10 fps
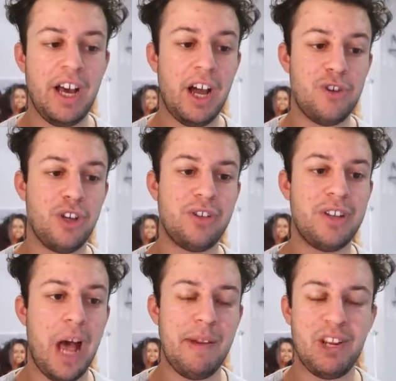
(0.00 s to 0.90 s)

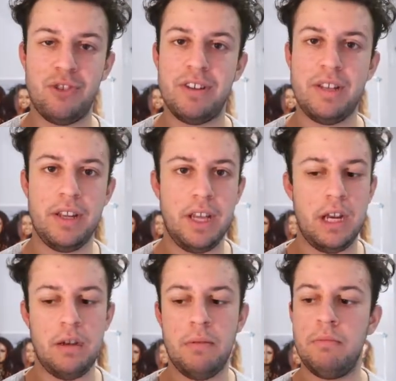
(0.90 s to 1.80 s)
I'm interested
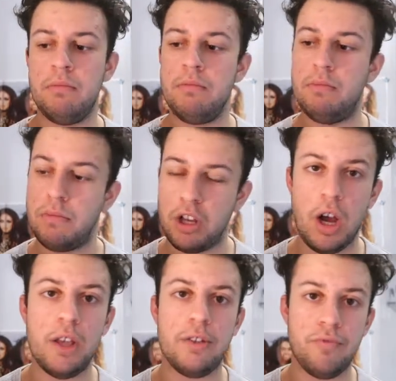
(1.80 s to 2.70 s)
in
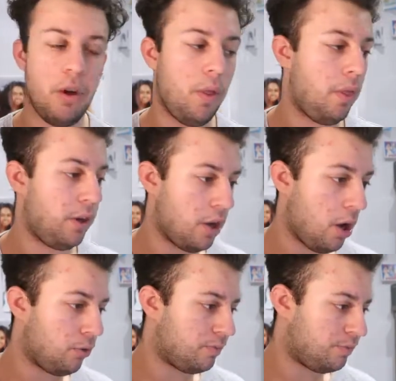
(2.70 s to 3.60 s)
guys rather than girls.